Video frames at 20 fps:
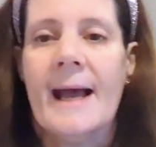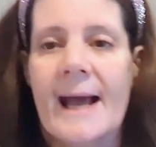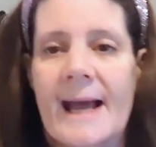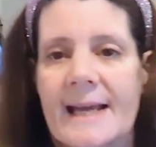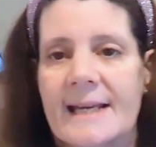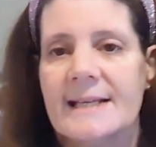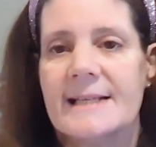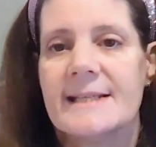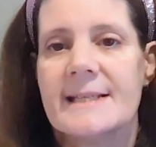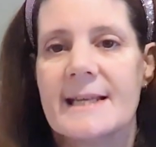
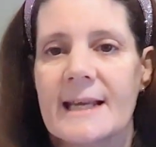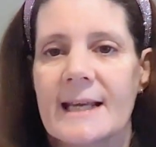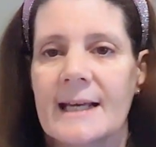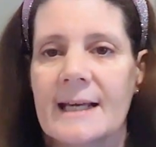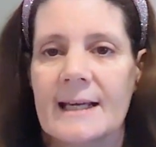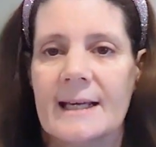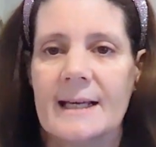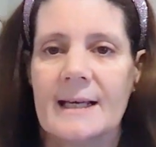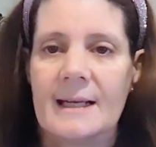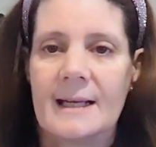And
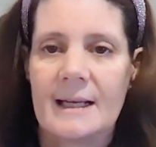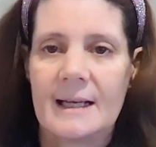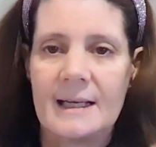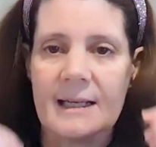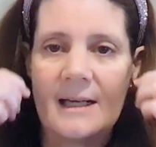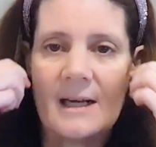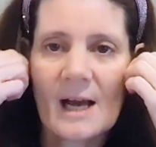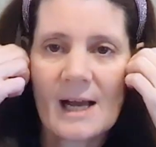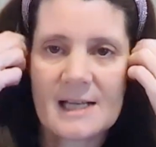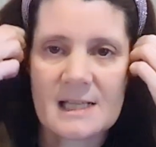
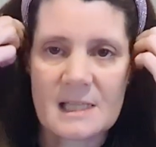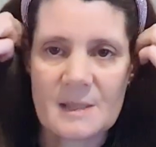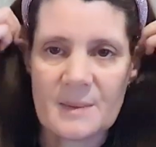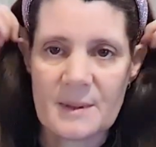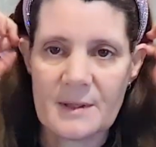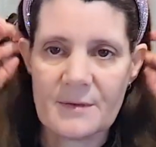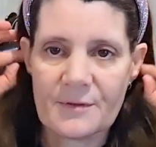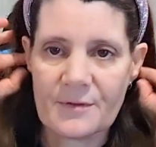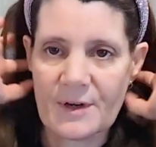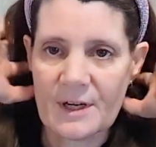nice to be
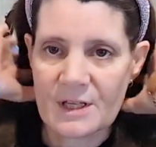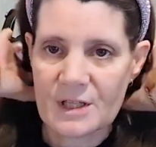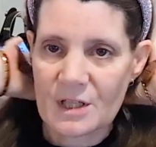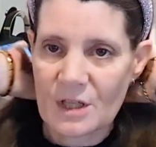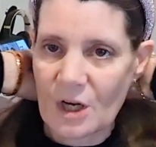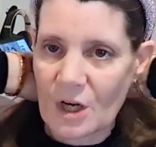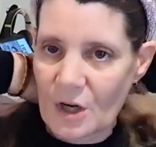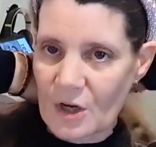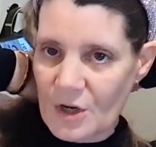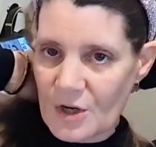in fresh
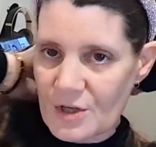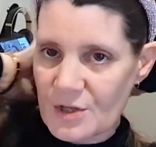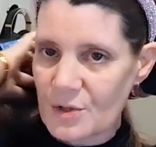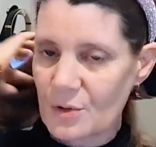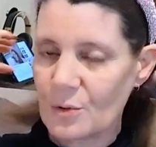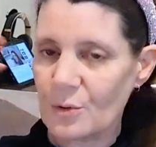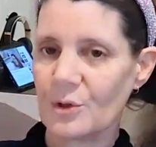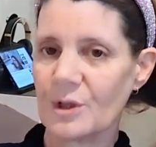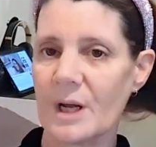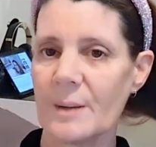clothes and
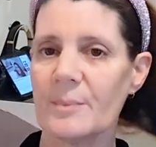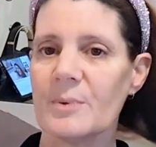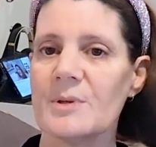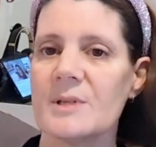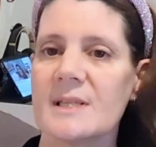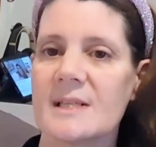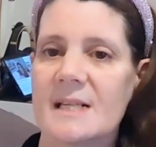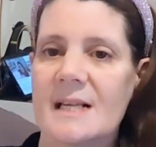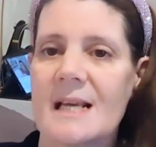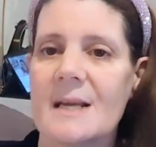caught up on
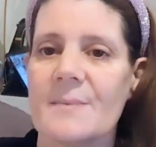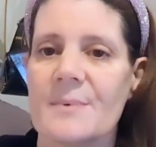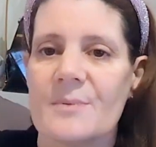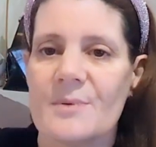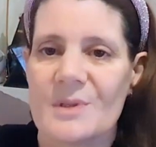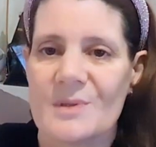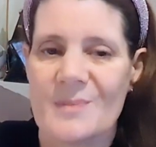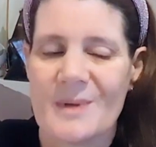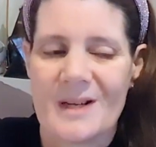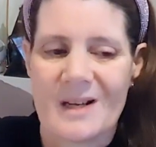sleep. It
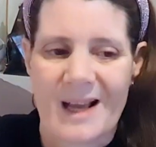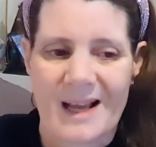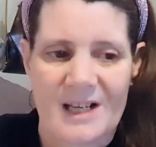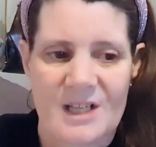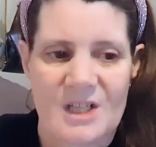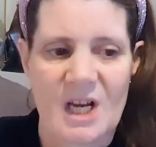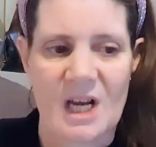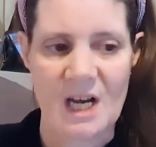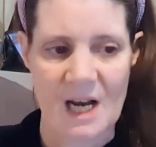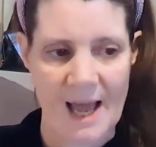was a bit like
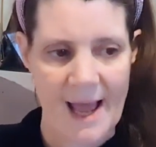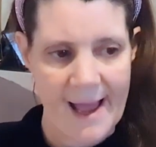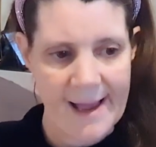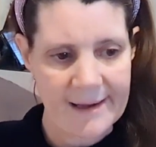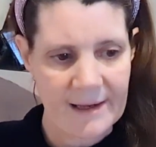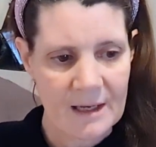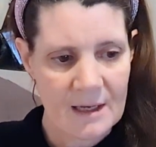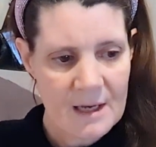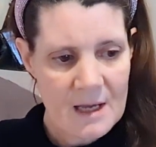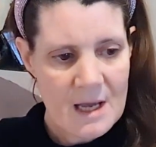jet lag
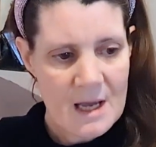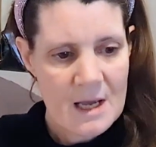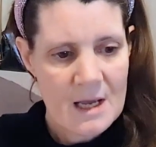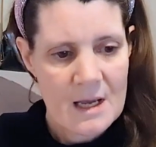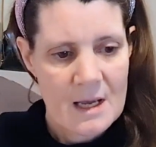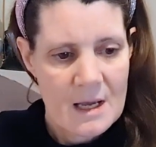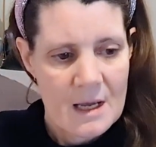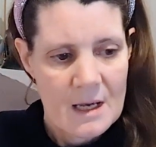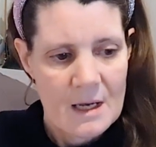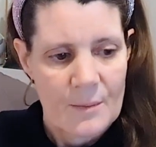
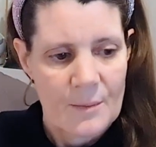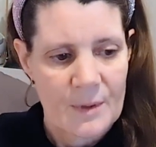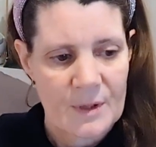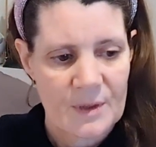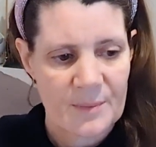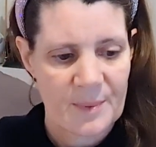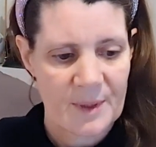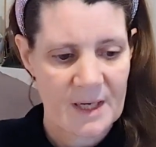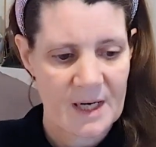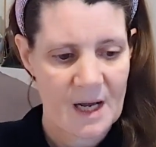when
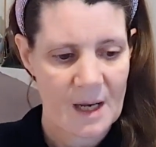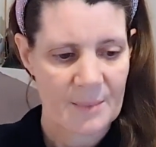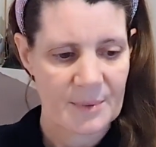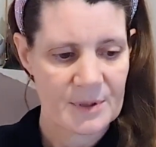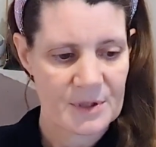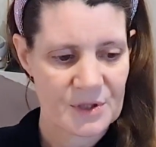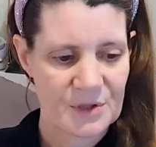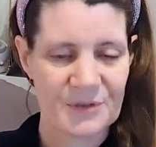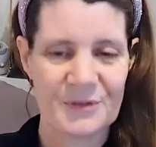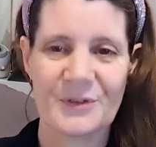you've been up
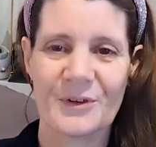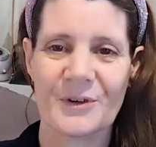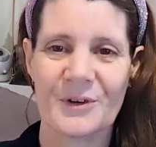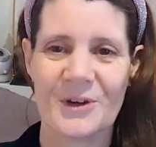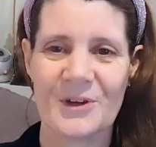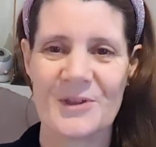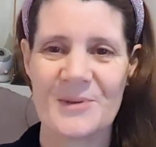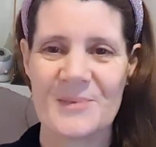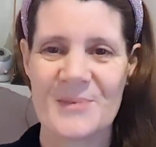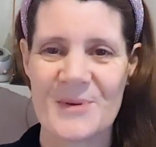until 4
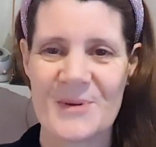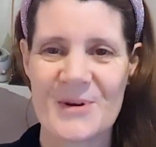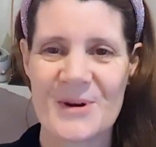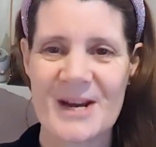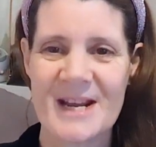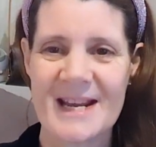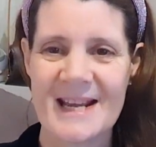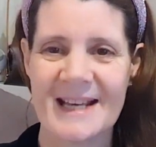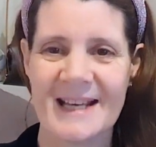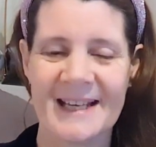in the
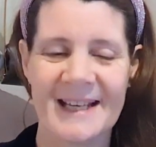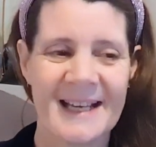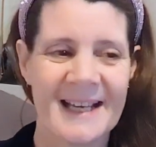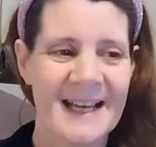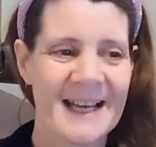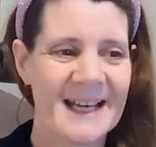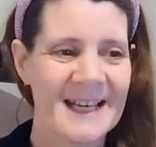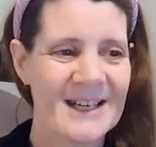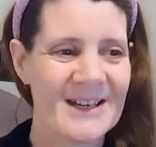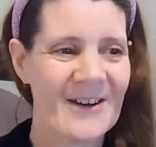morning.
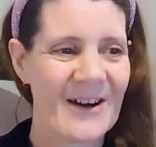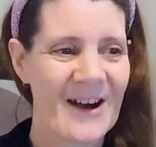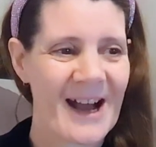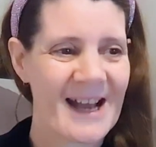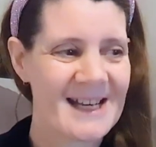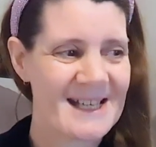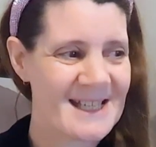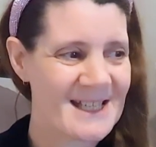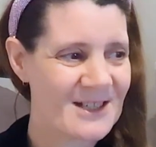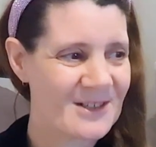Not
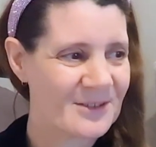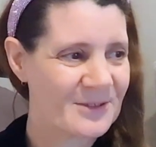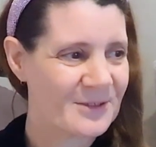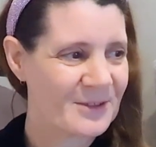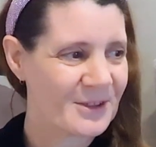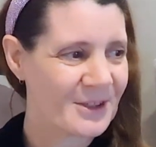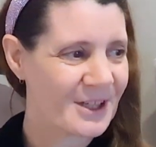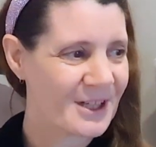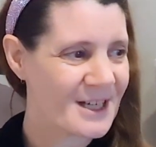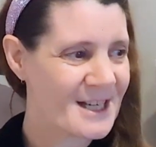ideal
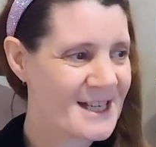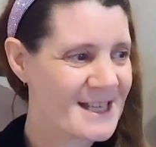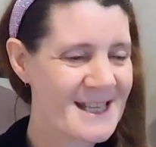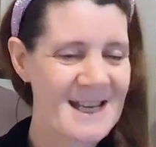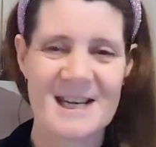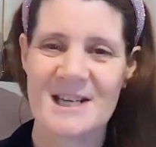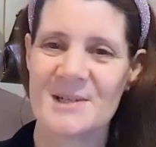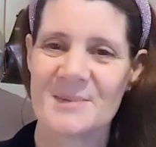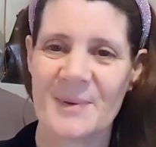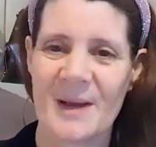for a
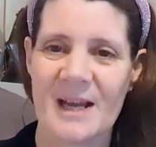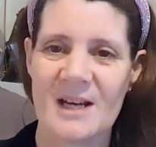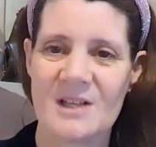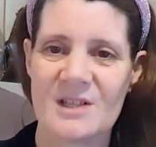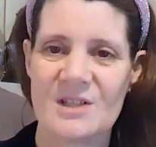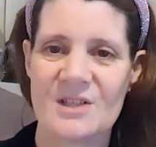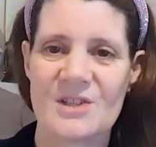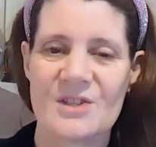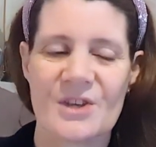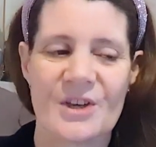seizure
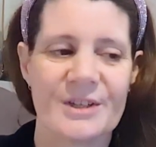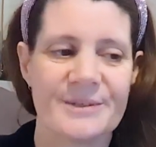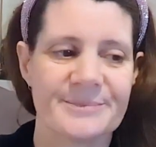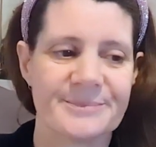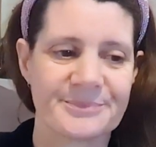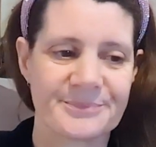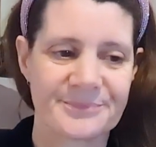patient. So